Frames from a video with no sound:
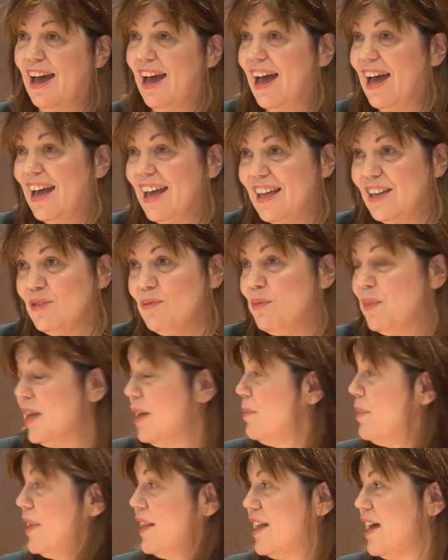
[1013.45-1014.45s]
And
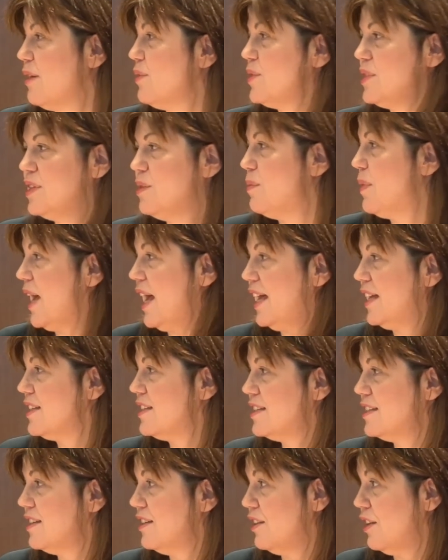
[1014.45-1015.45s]
maybe that was the
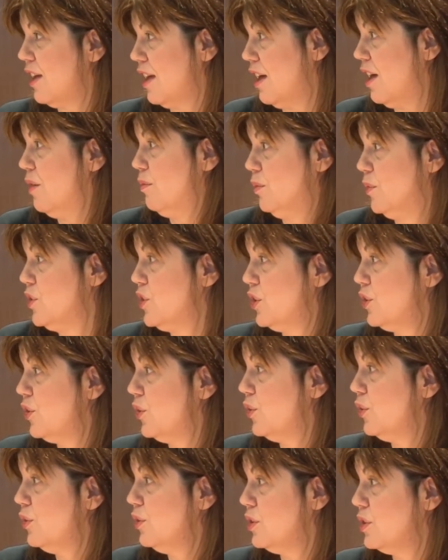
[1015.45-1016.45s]
best
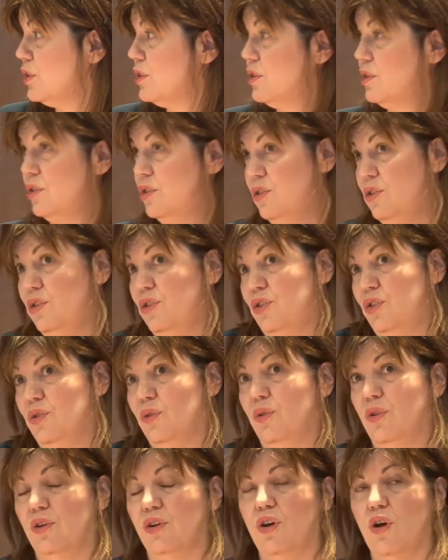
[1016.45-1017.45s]
tool to
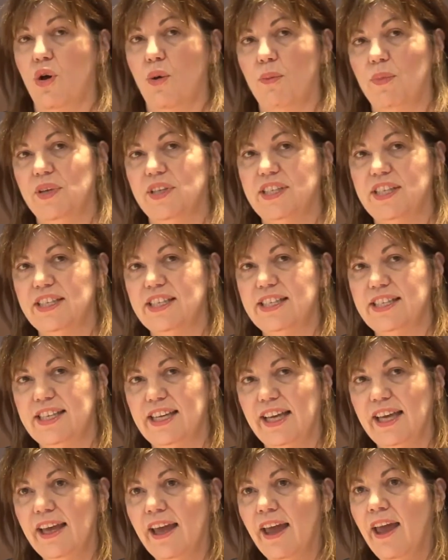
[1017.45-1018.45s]
show their
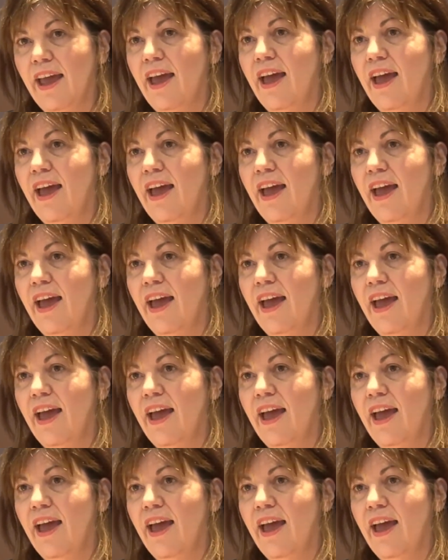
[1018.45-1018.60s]
competency.